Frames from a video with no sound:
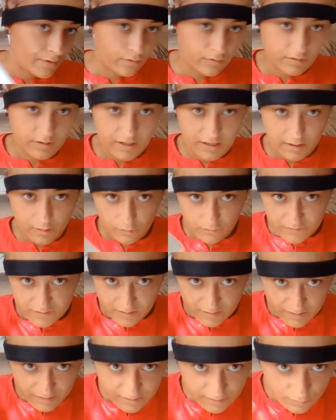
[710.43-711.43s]
it on there.
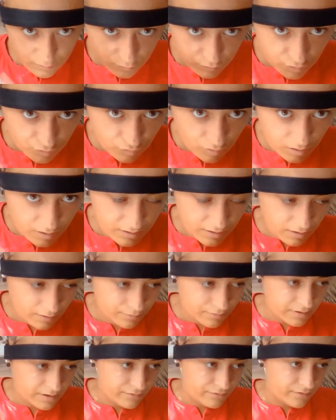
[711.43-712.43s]
Obviously this is all dried
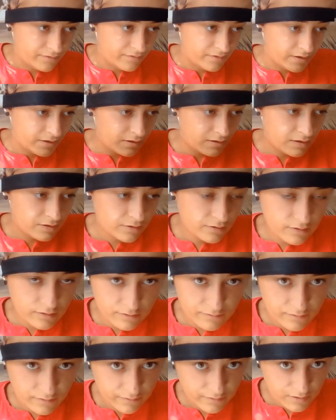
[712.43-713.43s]
up and everything. I don't know
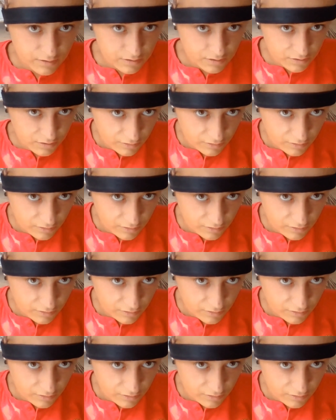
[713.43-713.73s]
if I've actually